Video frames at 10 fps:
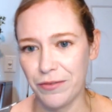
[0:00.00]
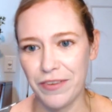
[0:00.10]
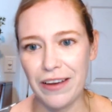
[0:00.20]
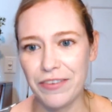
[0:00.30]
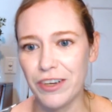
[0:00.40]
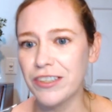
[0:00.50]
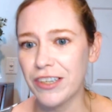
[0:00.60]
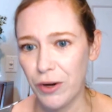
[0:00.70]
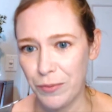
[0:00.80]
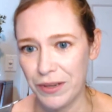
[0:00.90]
5 years
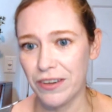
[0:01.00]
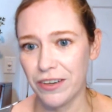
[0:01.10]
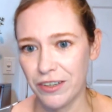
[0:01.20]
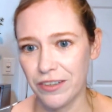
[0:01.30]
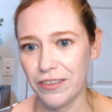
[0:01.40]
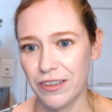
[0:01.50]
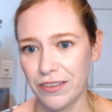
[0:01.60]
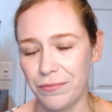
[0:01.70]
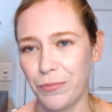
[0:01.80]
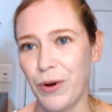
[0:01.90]
ago, but
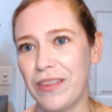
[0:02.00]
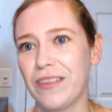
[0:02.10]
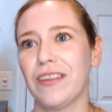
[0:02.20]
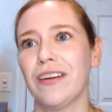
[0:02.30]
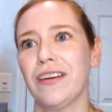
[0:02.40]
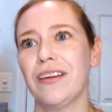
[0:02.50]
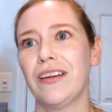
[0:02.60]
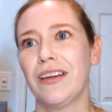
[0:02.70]
the way that the